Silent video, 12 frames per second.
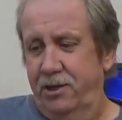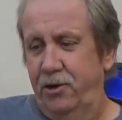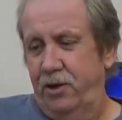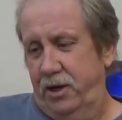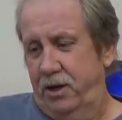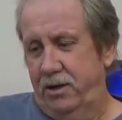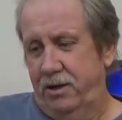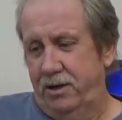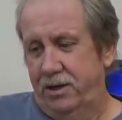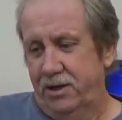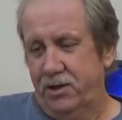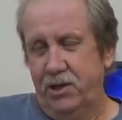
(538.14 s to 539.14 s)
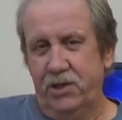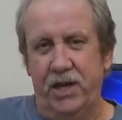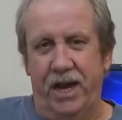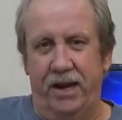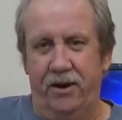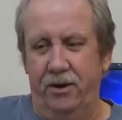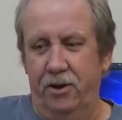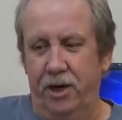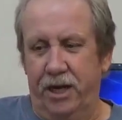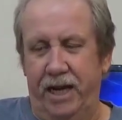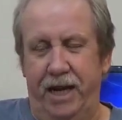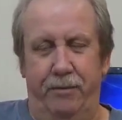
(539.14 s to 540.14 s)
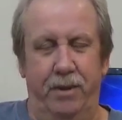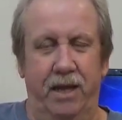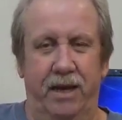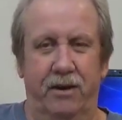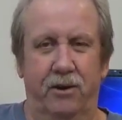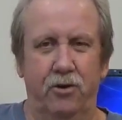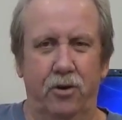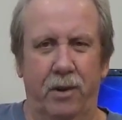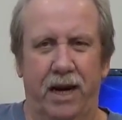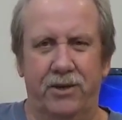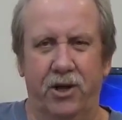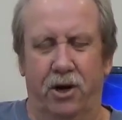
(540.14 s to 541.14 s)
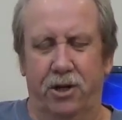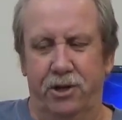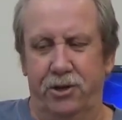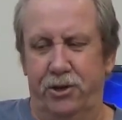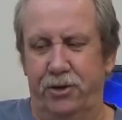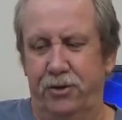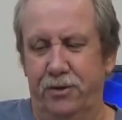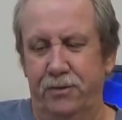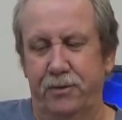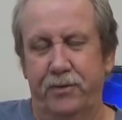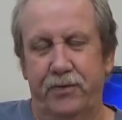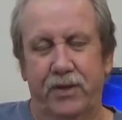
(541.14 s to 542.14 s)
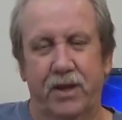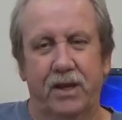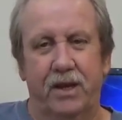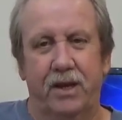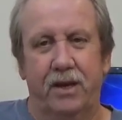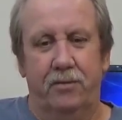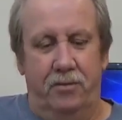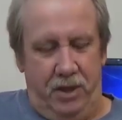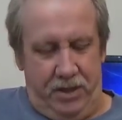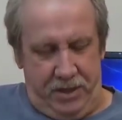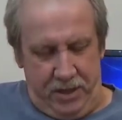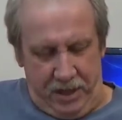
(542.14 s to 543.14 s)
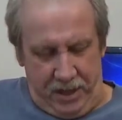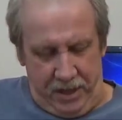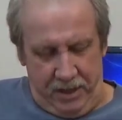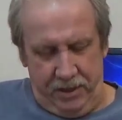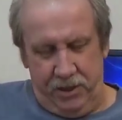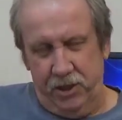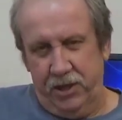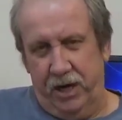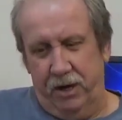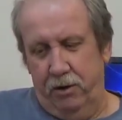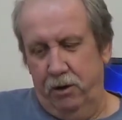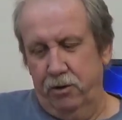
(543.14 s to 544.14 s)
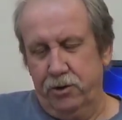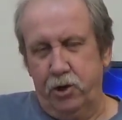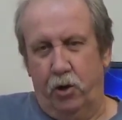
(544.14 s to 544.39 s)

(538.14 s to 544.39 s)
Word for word: Do you? She's down here looking at me like, who am I talking to? But uh, she's got her little